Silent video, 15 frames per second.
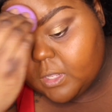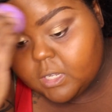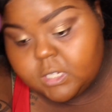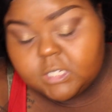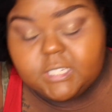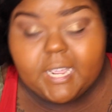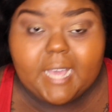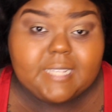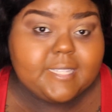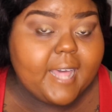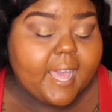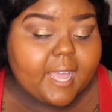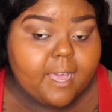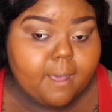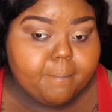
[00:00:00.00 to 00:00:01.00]
She has
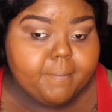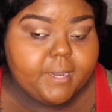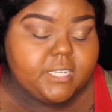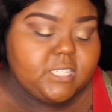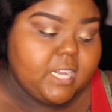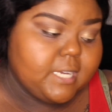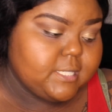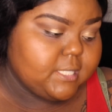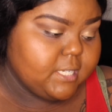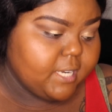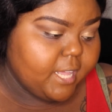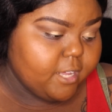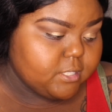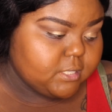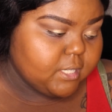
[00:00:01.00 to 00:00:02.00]
that company. She has the
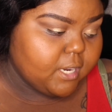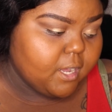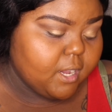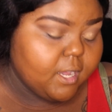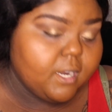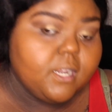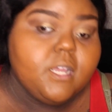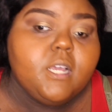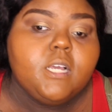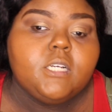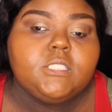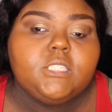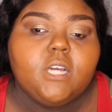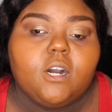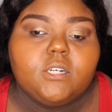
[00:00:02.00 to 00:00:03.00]
nail salon.
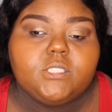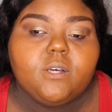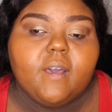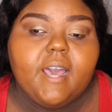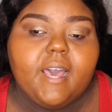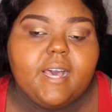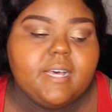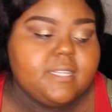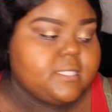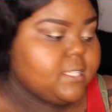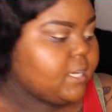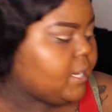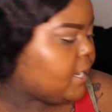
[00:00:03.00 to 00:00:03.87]
She also has a